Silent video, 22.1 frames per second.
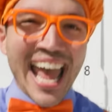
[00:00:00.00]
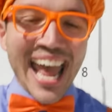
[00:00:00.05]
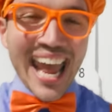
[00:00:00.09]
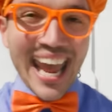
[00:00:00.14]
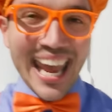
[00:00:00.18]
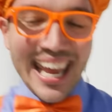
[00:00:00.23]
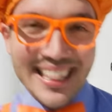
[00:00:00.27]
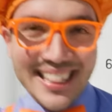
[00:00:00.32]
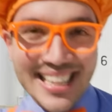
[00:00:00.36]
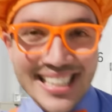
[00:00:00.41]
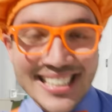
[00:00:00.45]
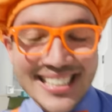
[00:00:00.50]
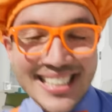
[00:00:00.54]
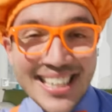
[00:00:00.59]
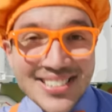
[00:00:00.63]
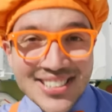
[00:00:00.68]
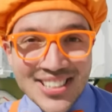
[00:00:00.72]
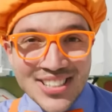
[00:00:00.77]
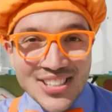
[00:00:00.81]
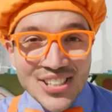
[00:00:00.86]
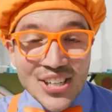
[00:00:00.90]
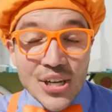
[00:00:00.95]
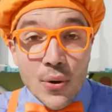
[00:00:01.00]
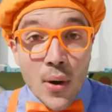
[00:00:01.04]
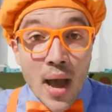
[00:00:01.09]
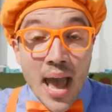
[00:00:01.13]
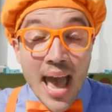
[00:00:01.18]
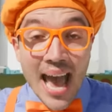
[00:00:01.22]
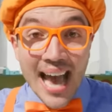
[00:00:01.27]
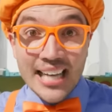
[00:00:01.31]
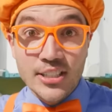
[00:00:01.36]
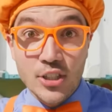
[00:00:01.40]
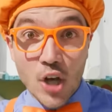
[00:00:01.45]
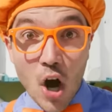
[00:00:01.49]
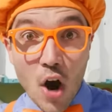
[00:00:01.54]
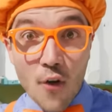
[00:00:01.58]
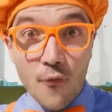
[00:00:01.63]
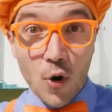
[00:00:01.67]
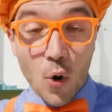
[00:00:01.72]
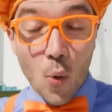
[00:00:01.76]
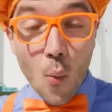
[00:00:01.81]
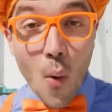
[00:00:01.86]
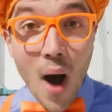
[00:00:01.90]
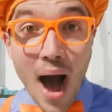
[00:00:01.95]
And the Delta II has over
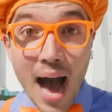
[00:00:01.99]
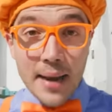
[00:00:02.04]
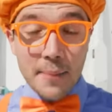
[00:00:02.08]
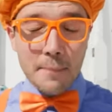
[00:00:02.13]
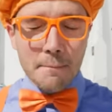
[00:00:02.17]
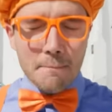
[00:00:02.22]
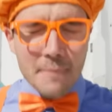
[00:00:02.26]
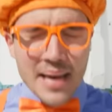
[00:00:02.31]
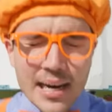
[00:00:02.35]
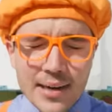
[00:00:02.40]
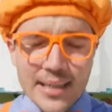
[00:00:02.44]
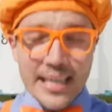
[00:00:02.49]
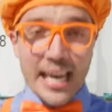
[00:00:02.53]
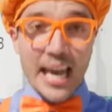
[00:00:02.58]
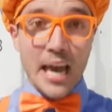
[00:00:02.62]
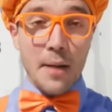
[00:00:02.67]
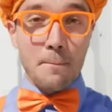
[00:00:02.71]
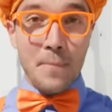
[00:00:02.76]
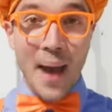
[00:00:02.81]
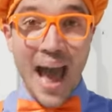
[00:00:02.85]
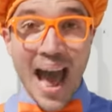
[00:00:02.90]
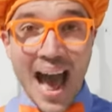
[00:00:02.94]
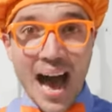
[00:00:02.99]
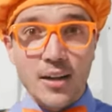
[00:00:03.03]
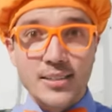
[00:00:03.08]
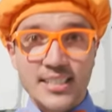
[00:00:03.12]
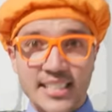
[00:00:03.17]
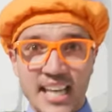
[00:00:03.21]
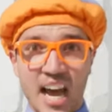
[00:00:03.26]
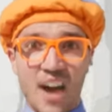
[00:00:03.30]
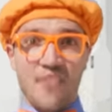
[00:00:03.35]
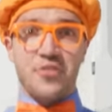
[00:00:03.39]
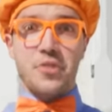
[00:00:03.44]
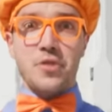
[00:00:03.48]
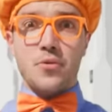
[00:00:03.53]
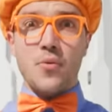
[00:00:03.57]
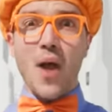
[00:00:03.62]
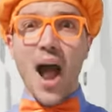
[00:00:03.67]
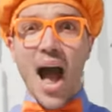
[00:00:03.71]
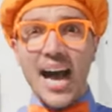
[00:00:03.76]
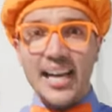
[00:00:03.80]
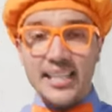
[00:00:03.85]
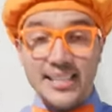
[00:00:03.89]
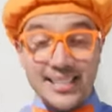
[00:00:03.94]
1 million pounds of
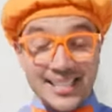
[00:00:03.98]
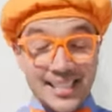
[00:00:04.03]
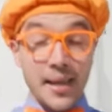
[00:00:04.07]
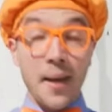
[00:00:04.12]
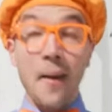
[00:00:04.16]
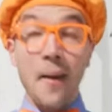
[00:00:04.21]
thrust.